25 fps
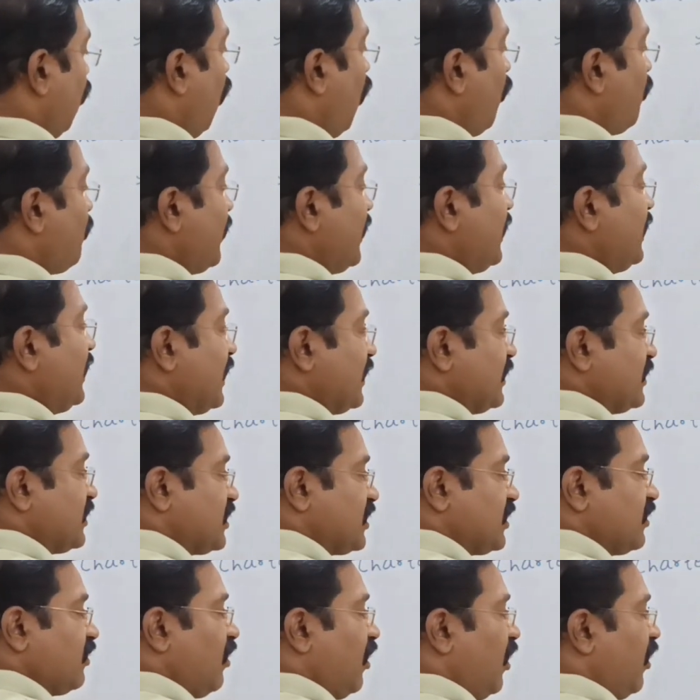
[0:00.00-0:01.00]

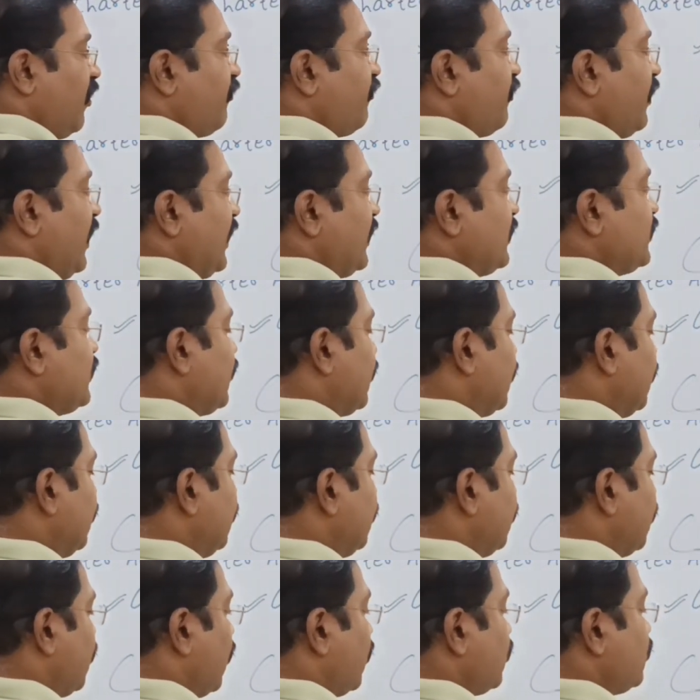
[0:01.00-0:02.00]
opinions of
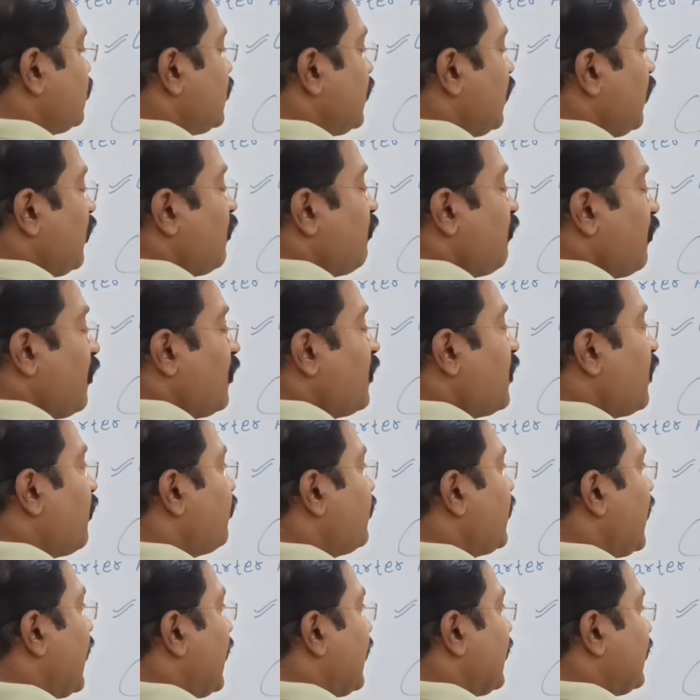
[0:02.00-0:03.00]
executive council or board of
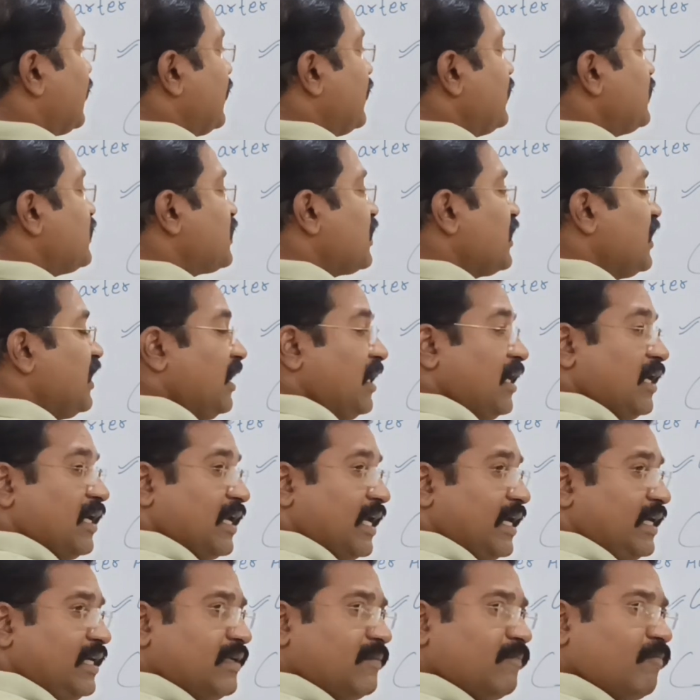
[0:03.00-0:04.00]
directors,
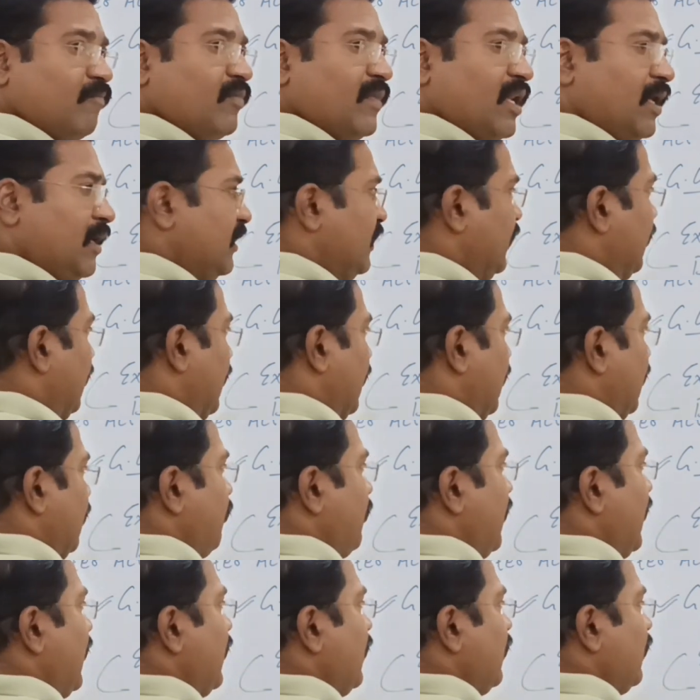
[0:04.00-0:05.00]
right, he
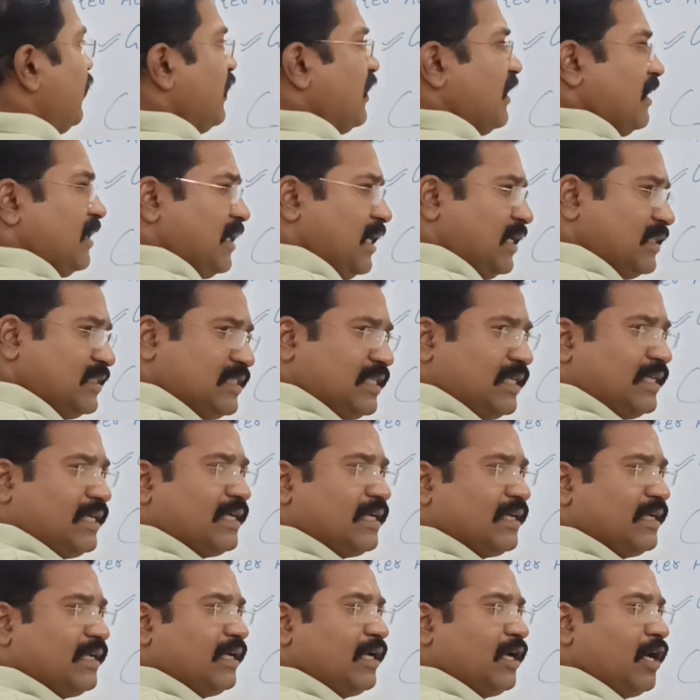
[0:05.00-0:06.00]
may
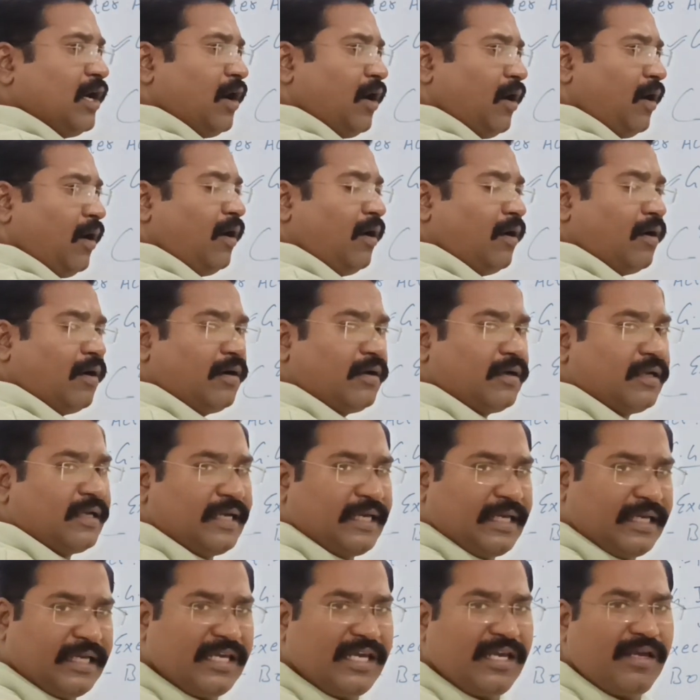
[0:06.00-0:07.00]
consider, or
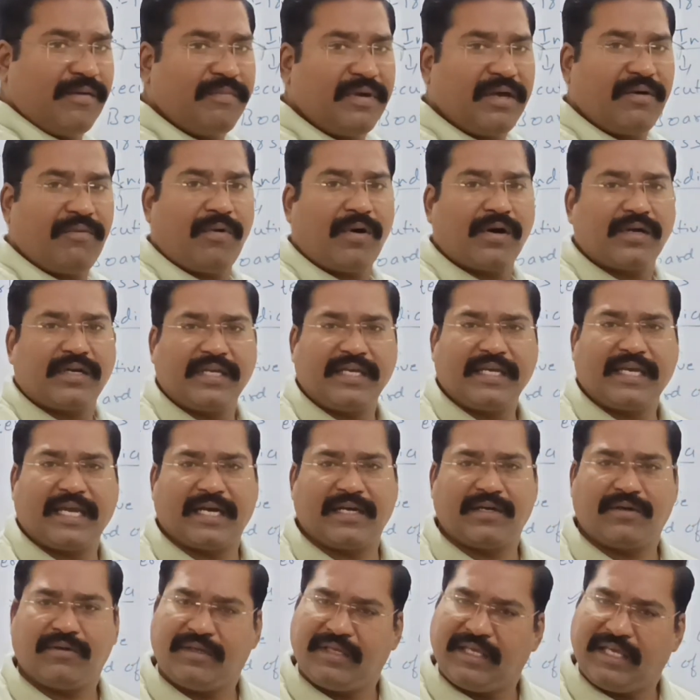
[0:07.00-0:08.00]
he may, what he
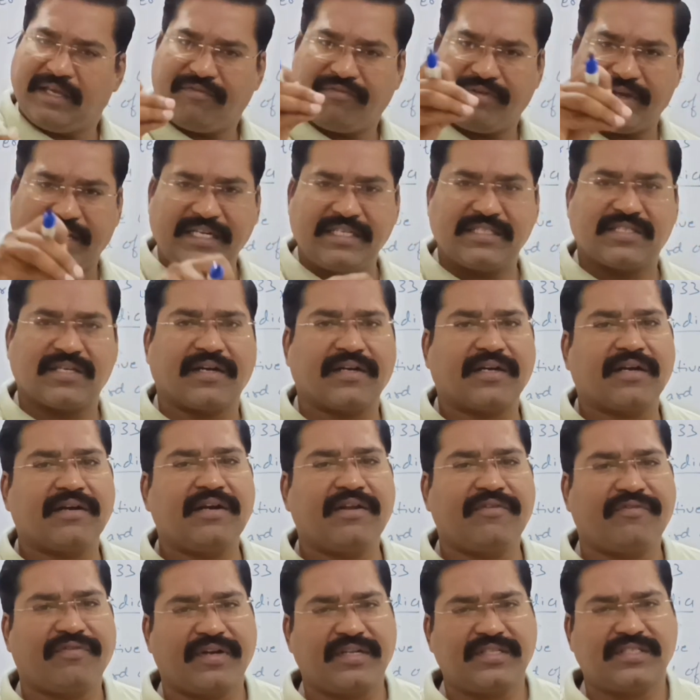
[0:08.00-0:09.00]
can do, if any sort of
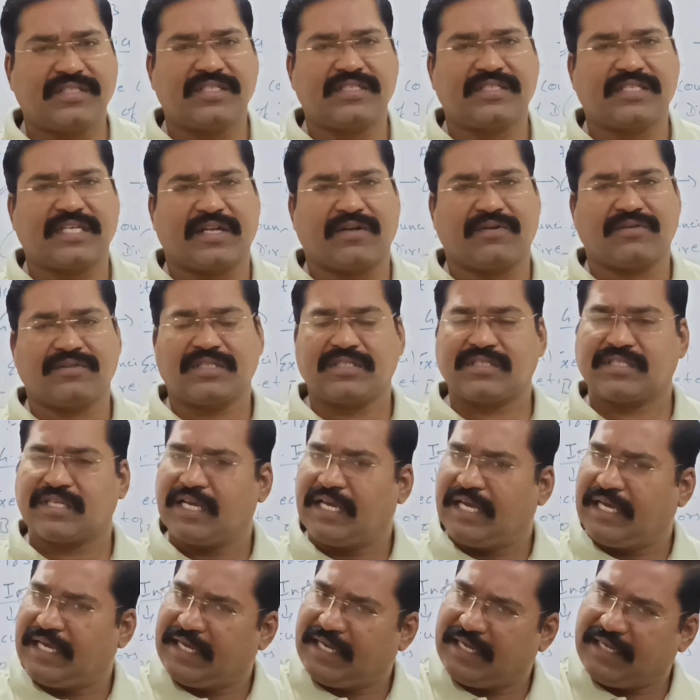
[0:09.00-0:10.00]
differences arises,
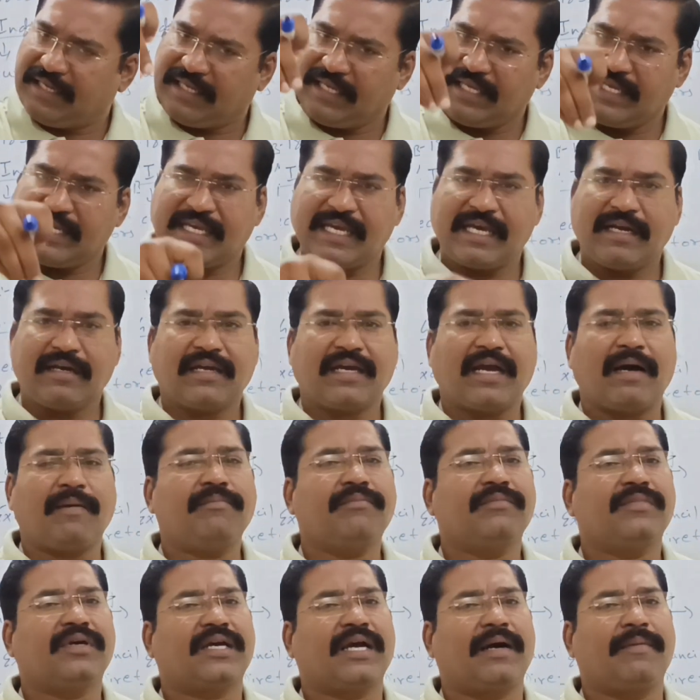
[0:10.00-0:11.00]
he can
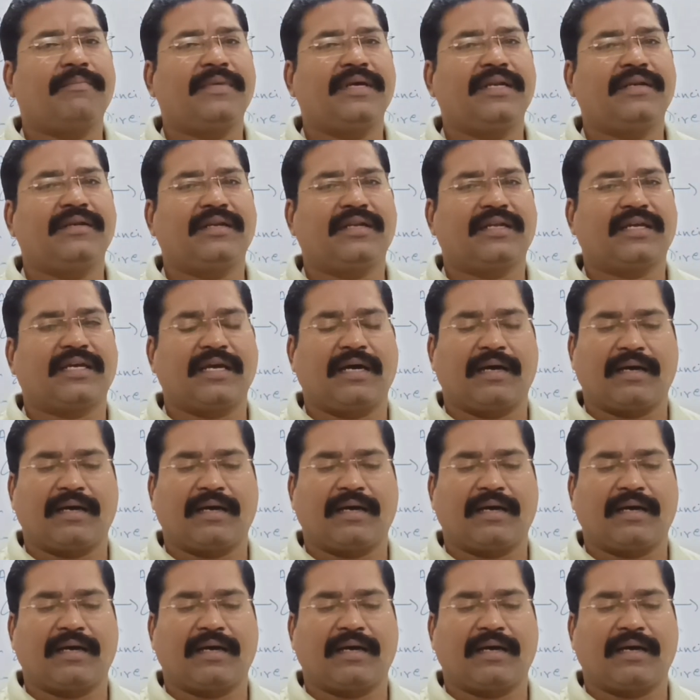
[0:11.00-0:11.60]
come in